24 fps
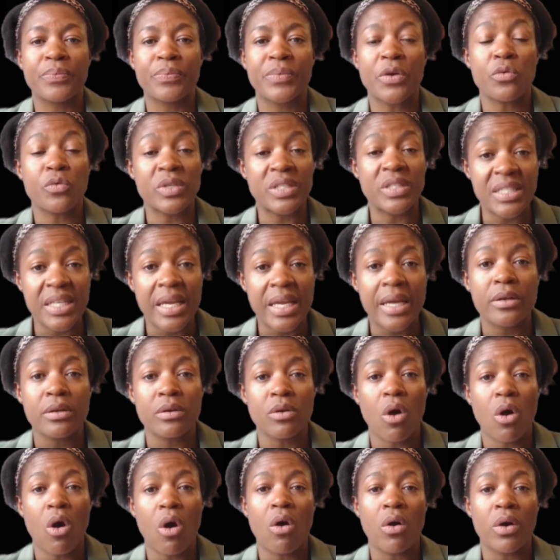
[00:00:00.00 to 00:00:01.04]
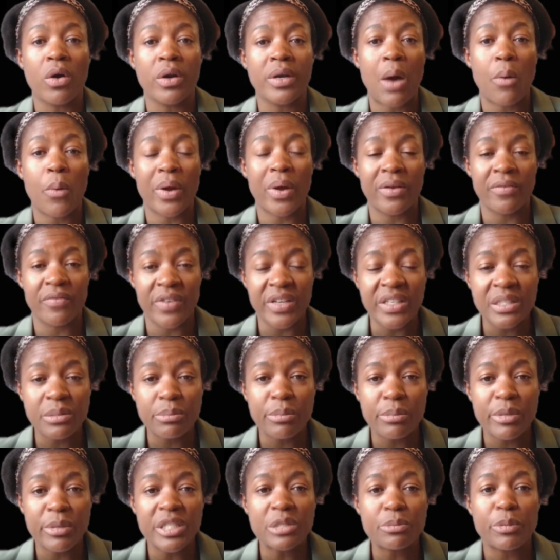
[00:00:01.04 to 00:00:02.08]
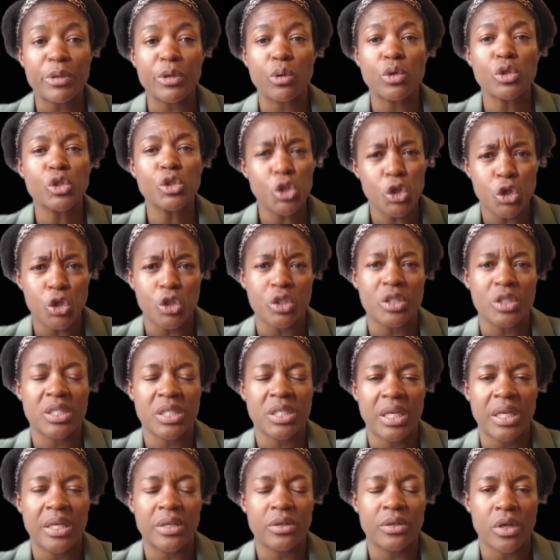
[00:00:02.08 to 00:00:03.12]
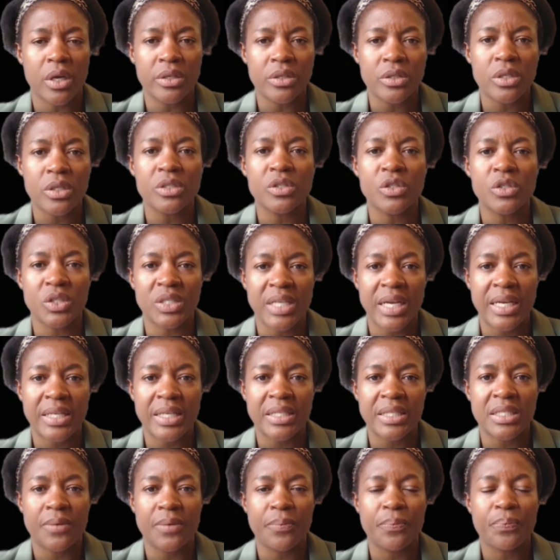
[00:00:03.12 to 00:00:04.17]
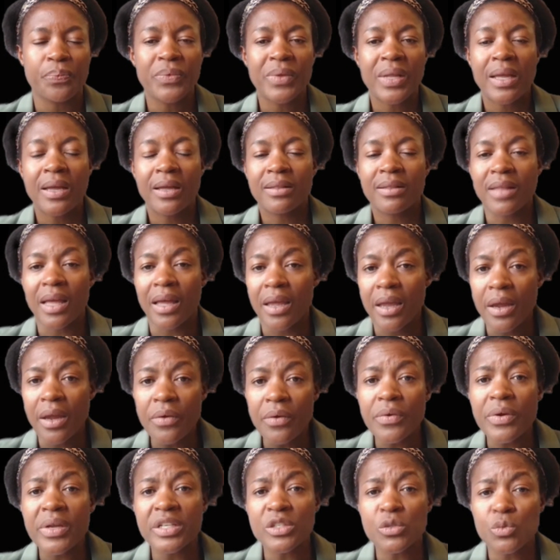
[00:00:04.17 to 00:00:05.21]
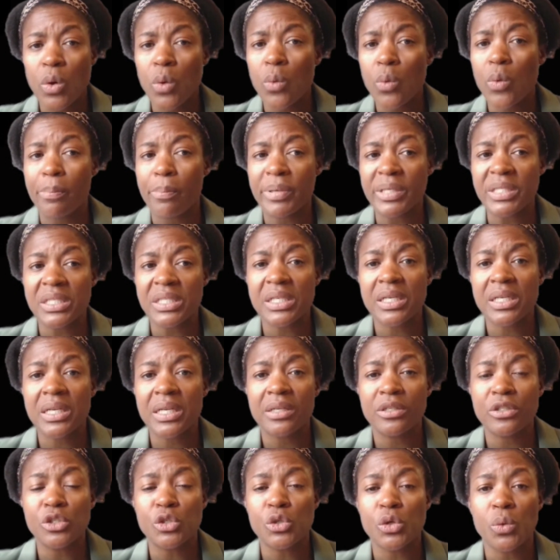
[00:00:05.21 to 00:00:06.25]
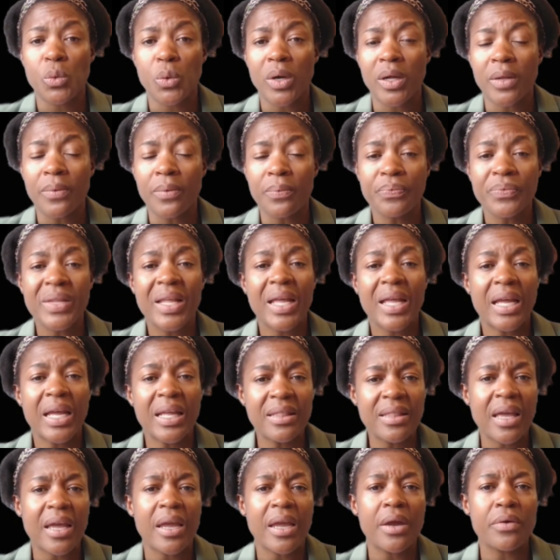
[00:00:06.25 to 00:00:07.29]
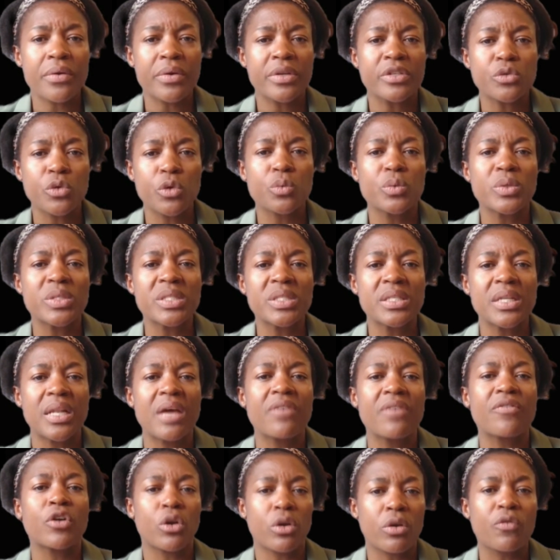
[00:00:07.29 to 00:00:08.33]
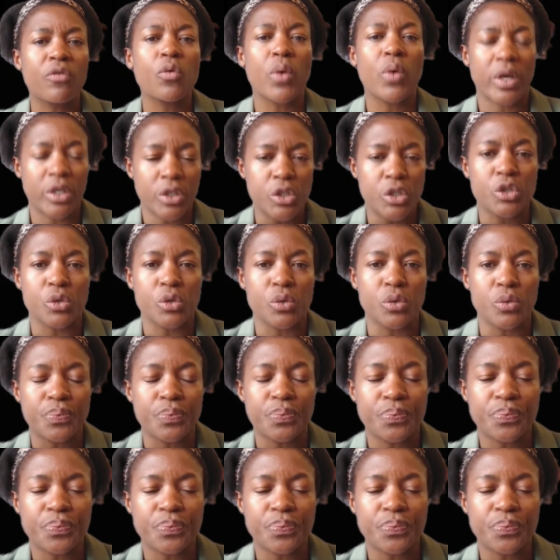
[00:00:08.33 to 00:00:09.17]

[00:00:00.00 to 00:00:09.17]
return on our investment, but also good in society. The areas where we're particularly doing well, and the areas where we still have a lot of work to do.